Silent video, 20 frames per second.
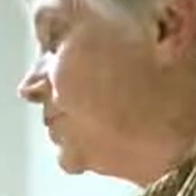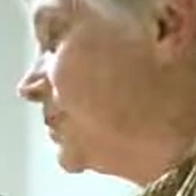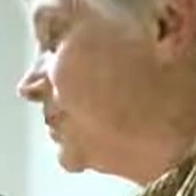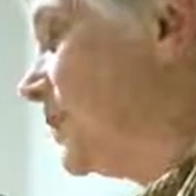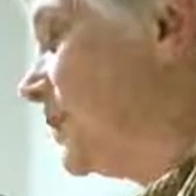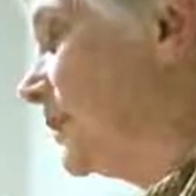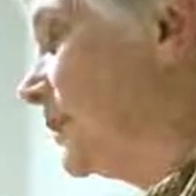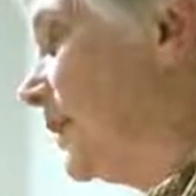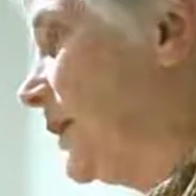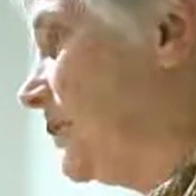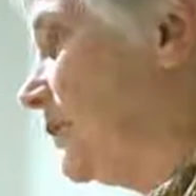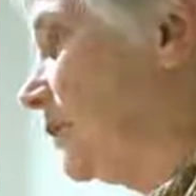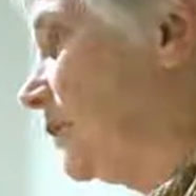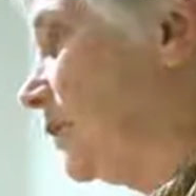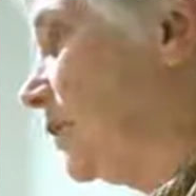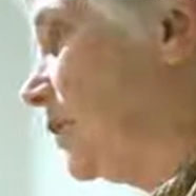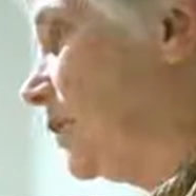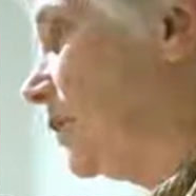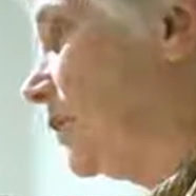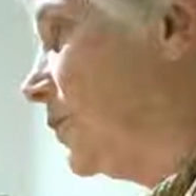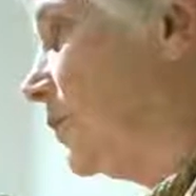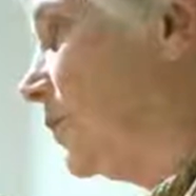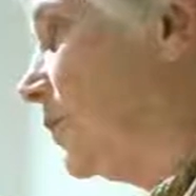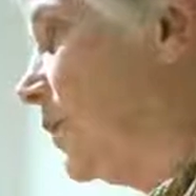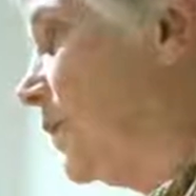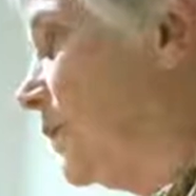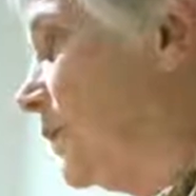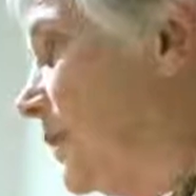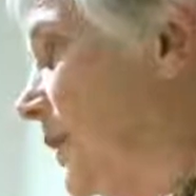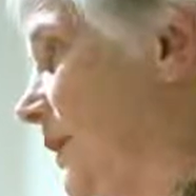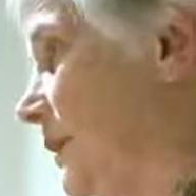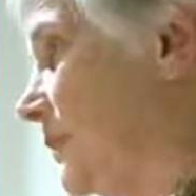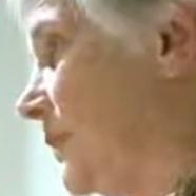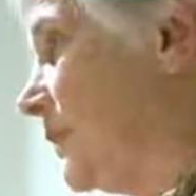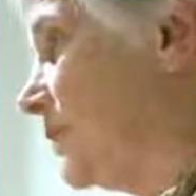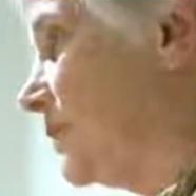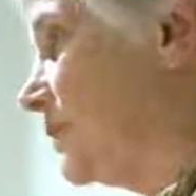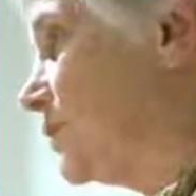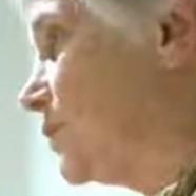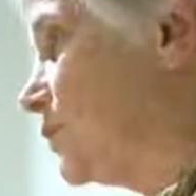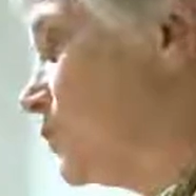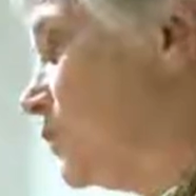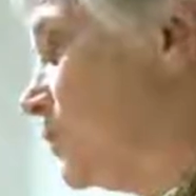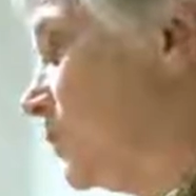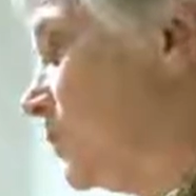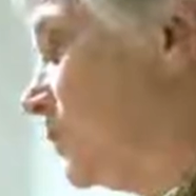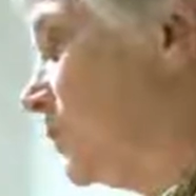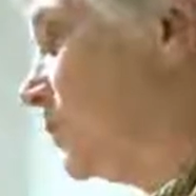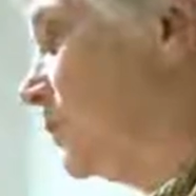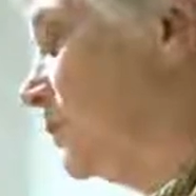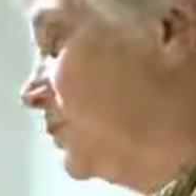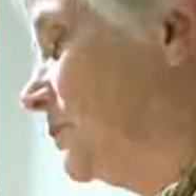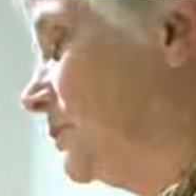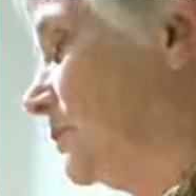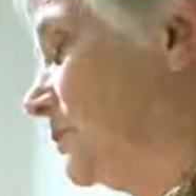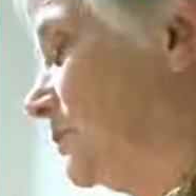state labor law, we are not a public school,